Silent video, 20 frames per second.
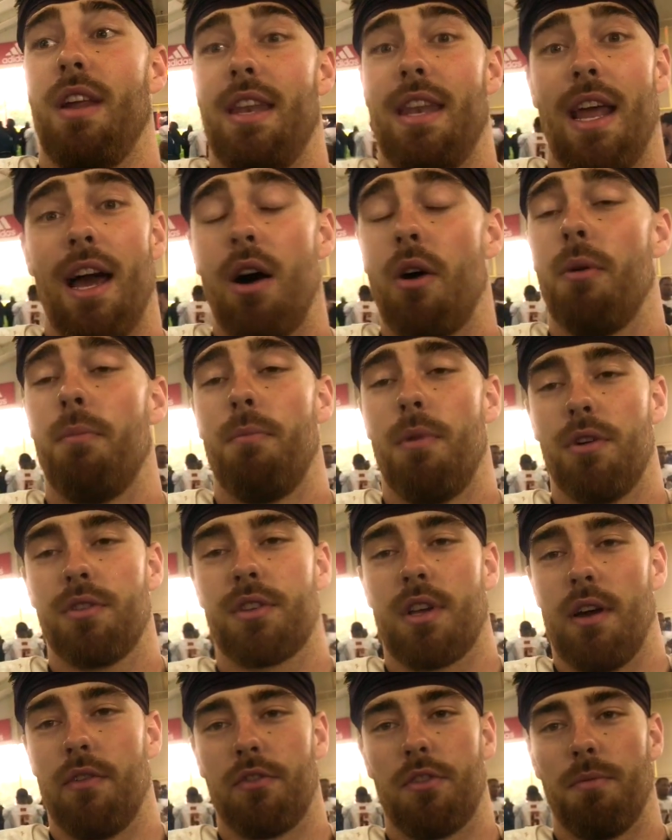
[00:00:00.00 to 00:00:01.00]
right now I'm
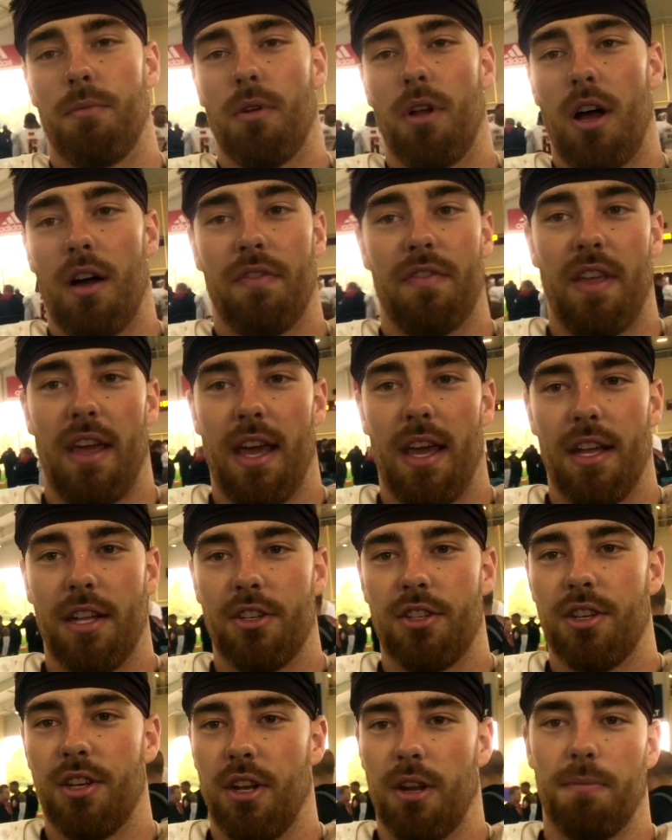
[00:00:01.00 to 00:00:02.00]
most comfortable off the
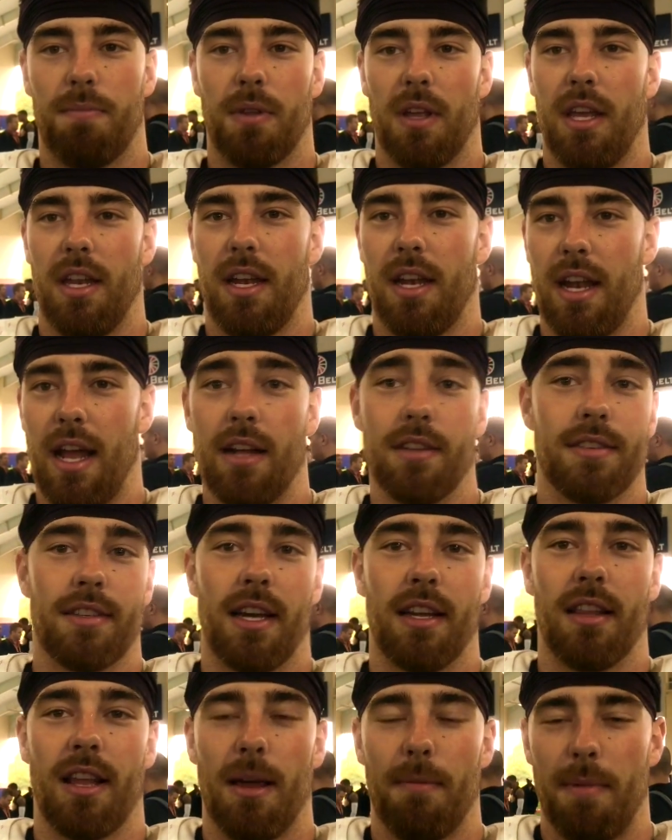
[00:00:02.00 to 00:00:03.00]
edge, you know, playing in an
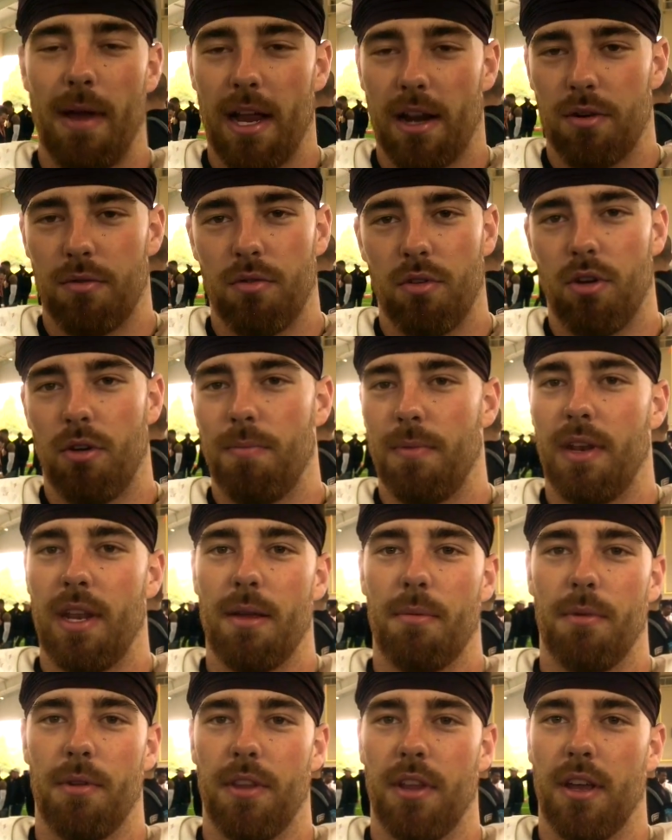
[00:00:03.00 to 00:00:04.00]
outside linebacker role, being
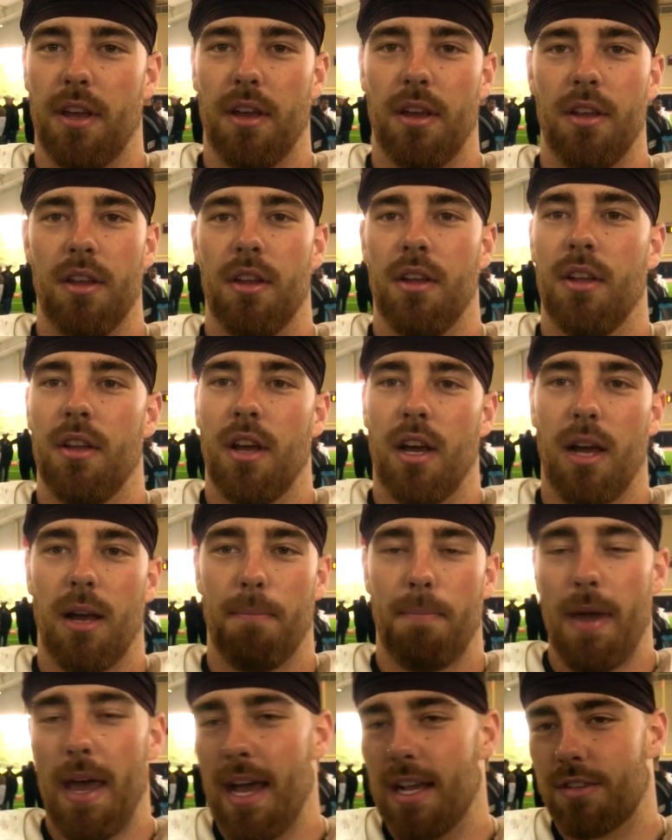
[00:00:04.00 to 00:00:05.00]
able to
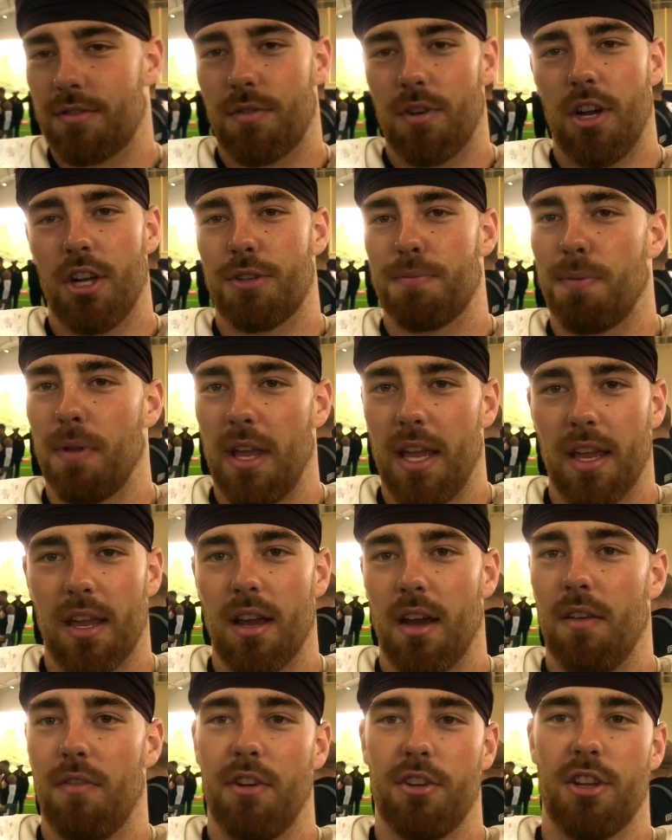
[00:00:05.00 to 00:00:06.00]
pass rush, playing
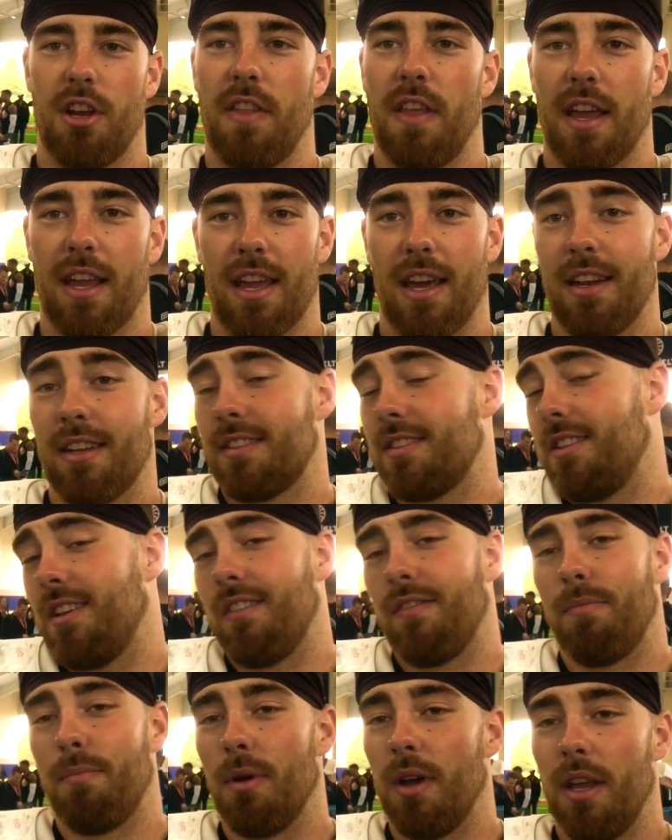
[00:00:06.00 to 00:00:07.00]
coverage, all that kind of
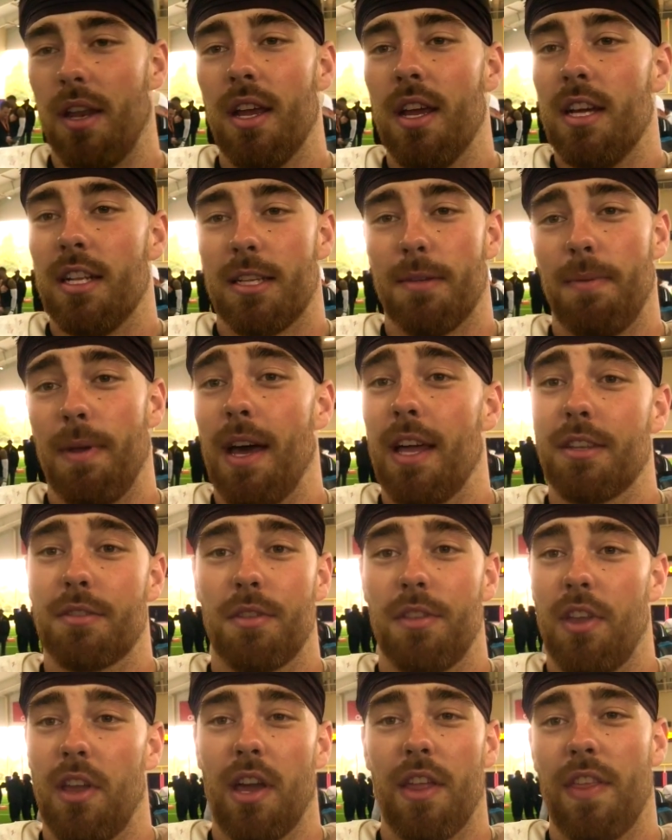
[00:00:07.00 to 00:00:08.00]
stuff. But to be
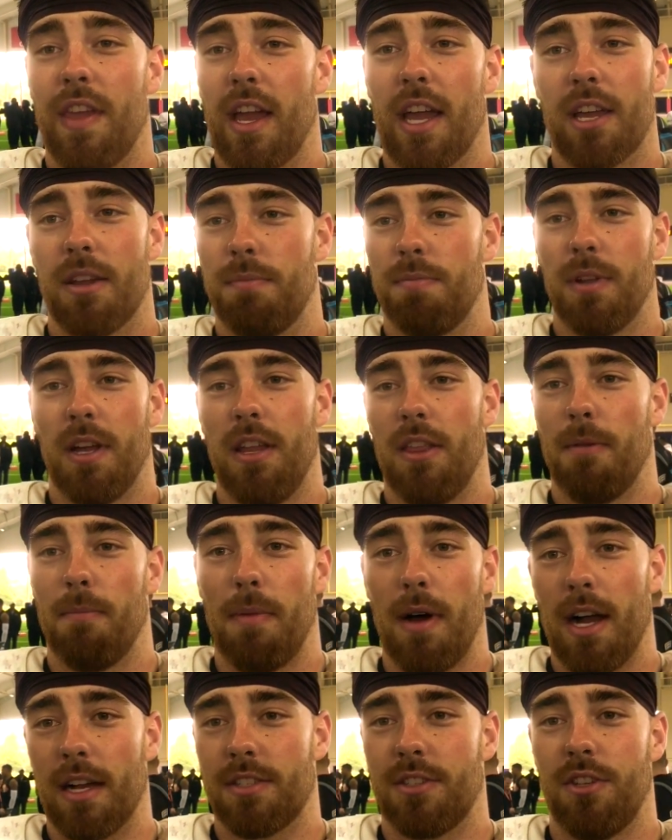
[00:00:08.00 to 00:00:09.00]
honest with you, I think I could play in the
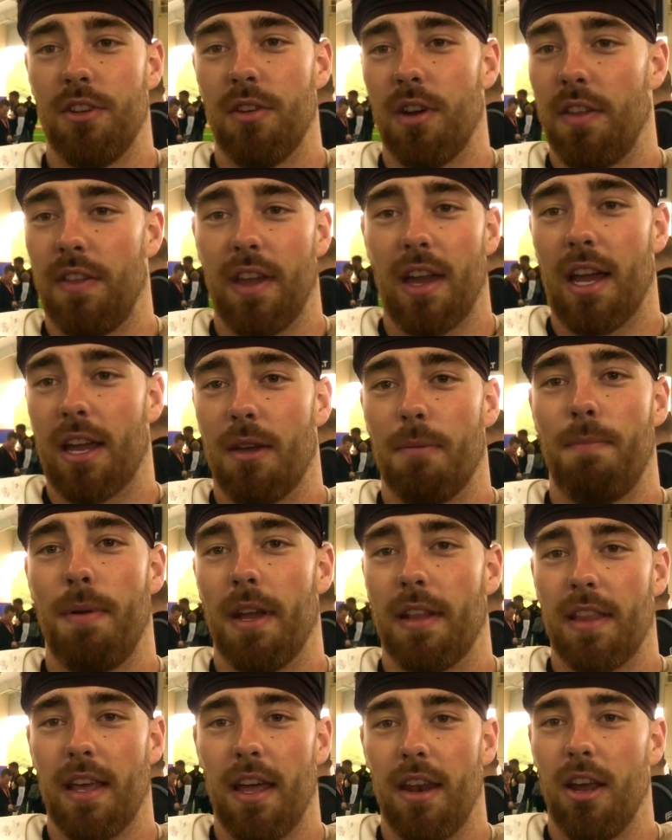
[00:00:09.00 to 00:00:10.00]
box too. I think I could
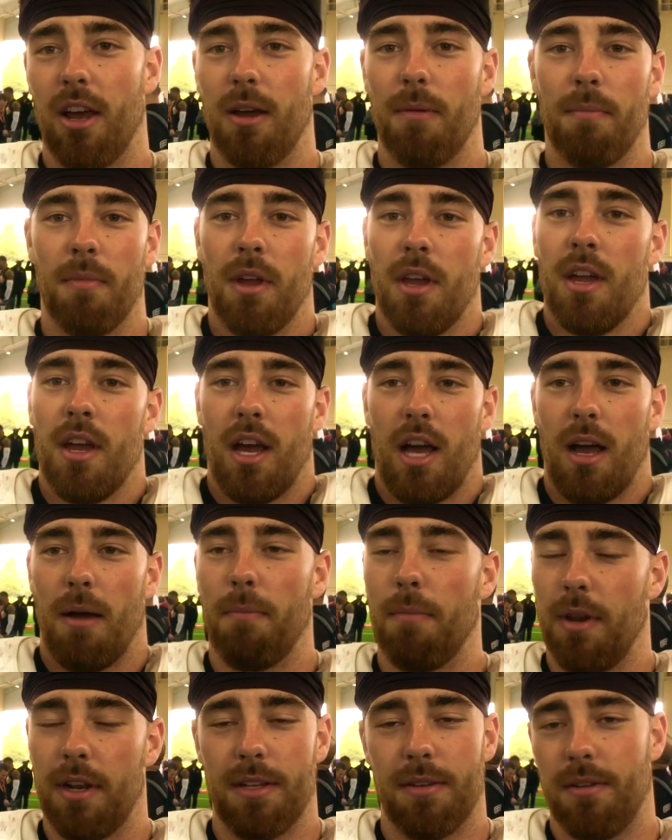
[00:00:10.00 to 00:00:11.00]
pick that up,
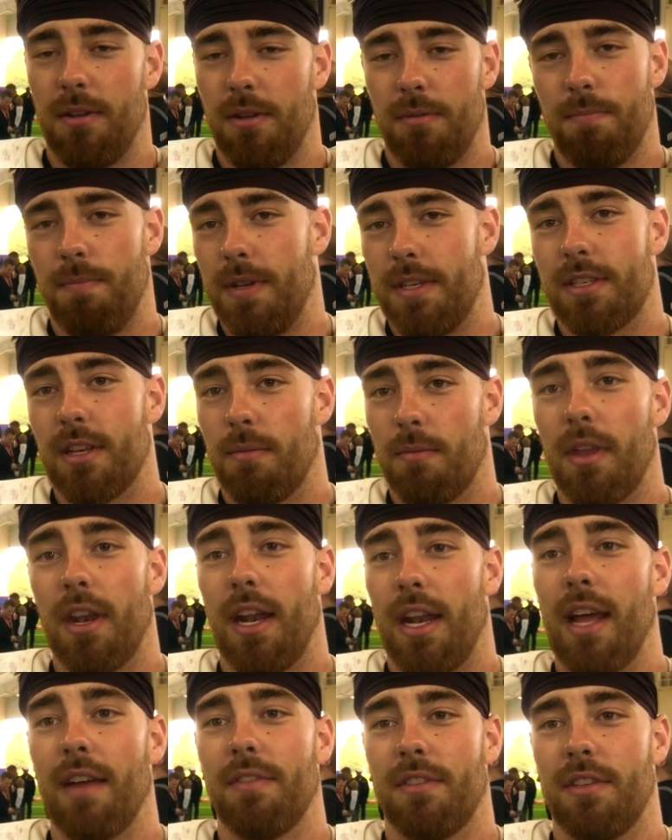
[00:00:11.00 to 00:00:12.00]
but it'd be something that
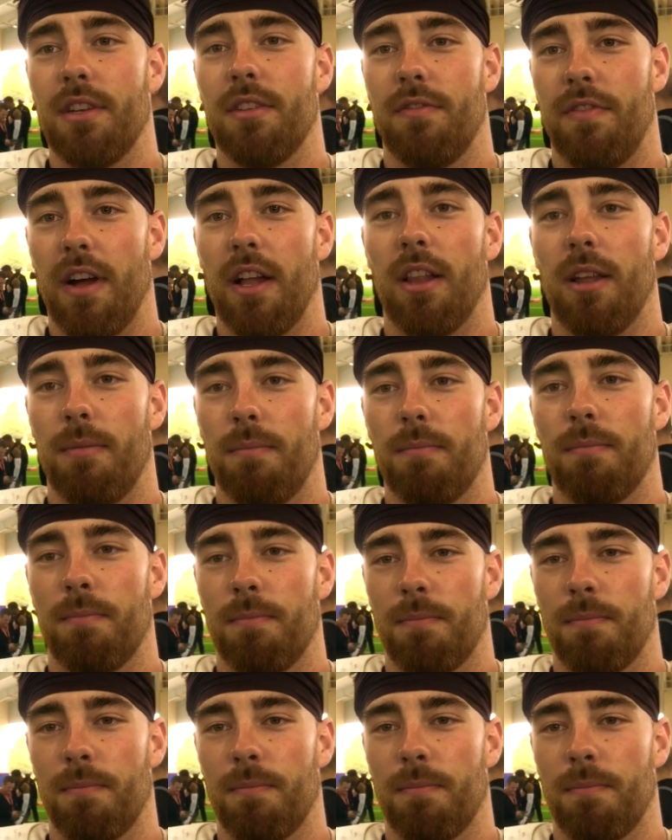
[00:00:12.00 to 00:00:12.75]
I'd have to develop.